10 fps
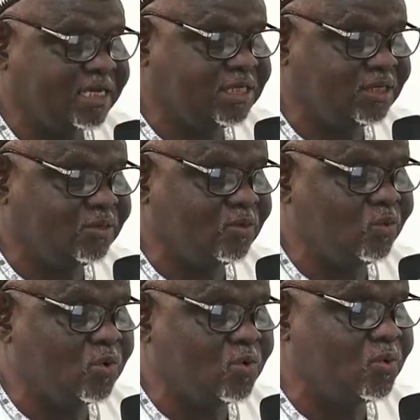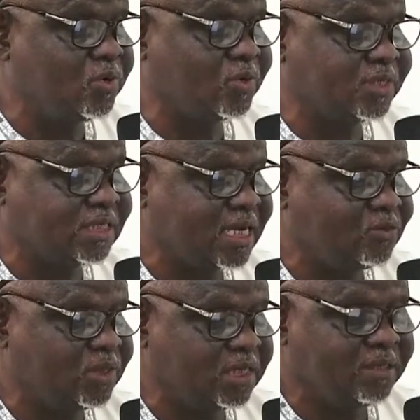election will hold on
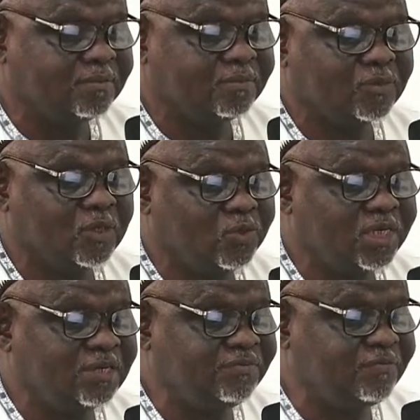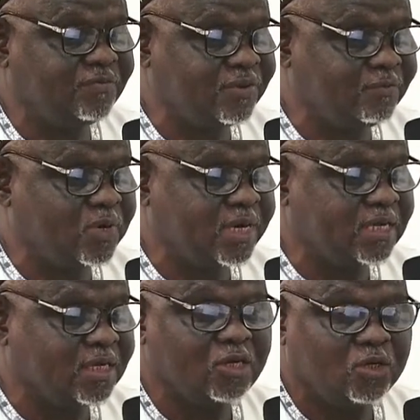Saturday, 25th
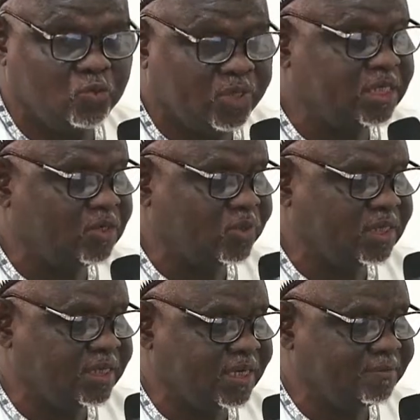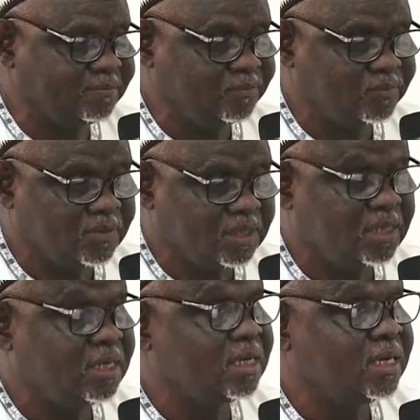February 2023.
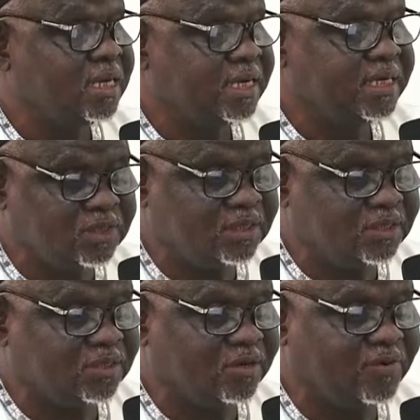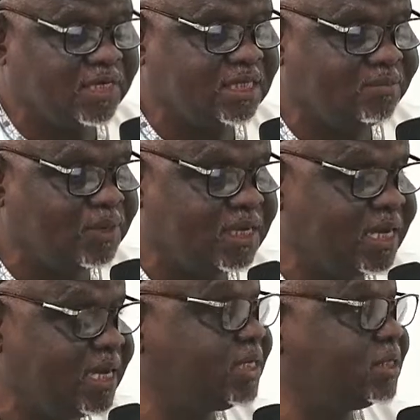Houses of
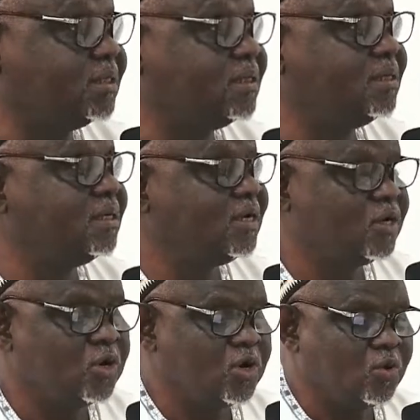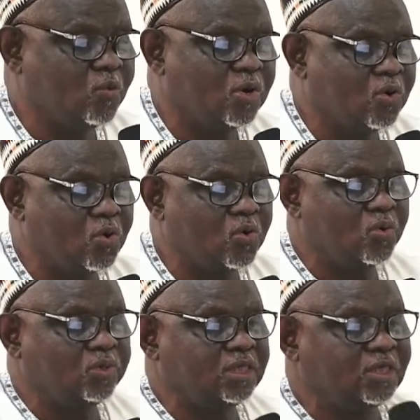Assembly election will
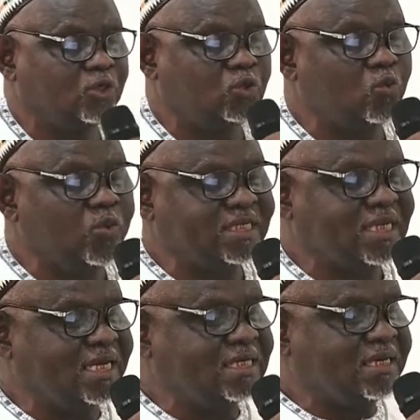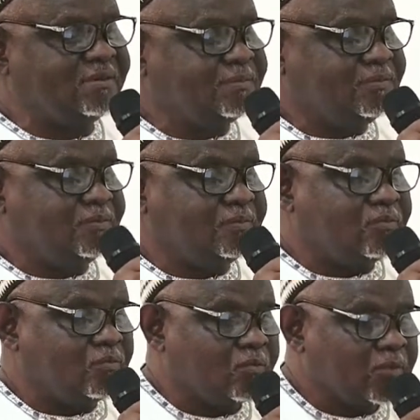hold 2 weeks later
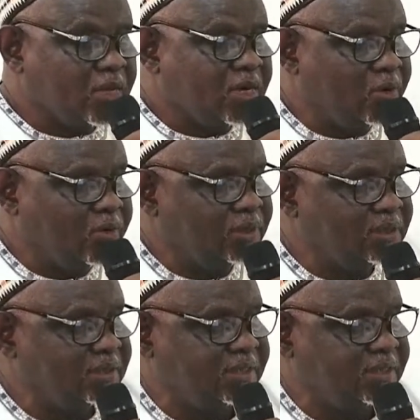on